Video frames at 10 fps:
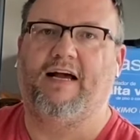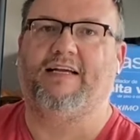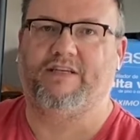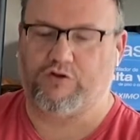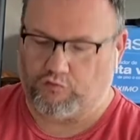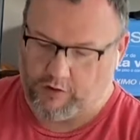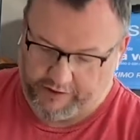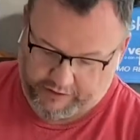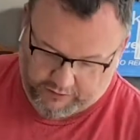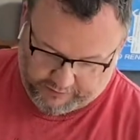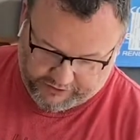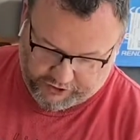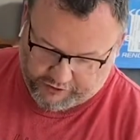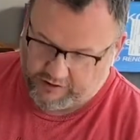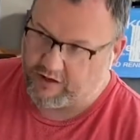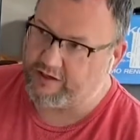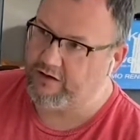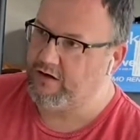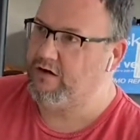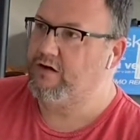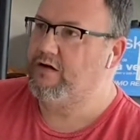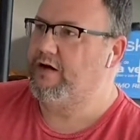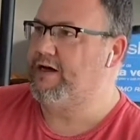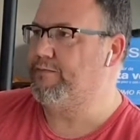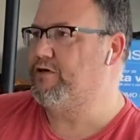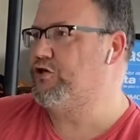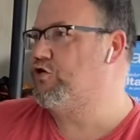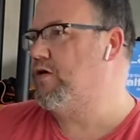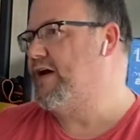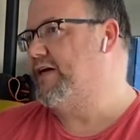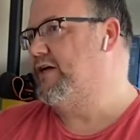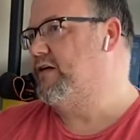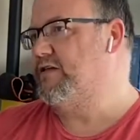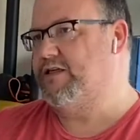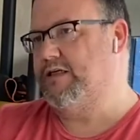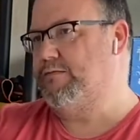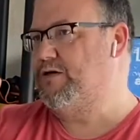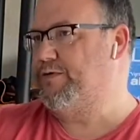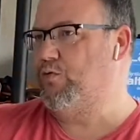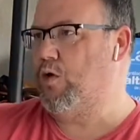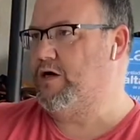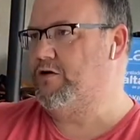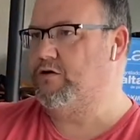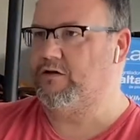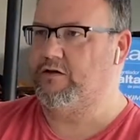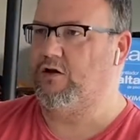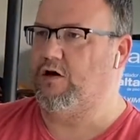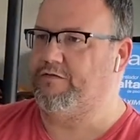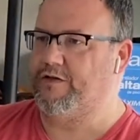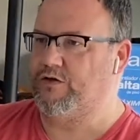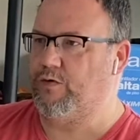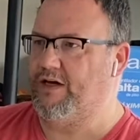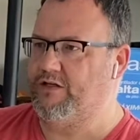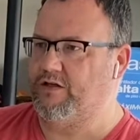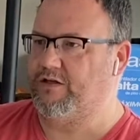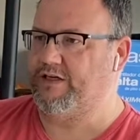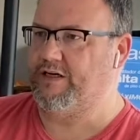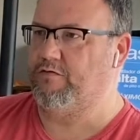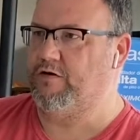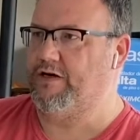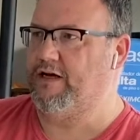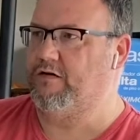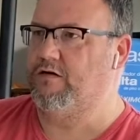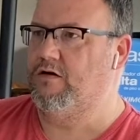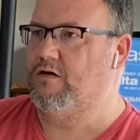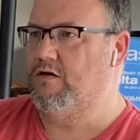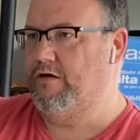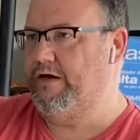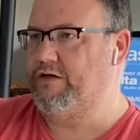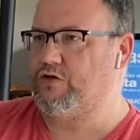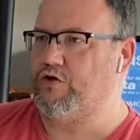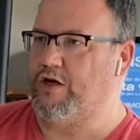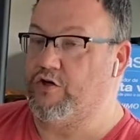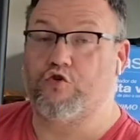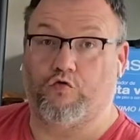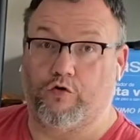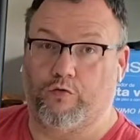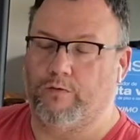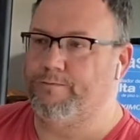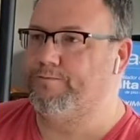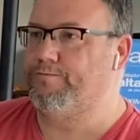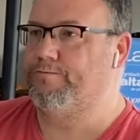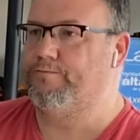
as it's running. So I'm gonna turn it on and I'm gonna track it because it seems to be wandered a little off this way. So let's get it run down and true. Like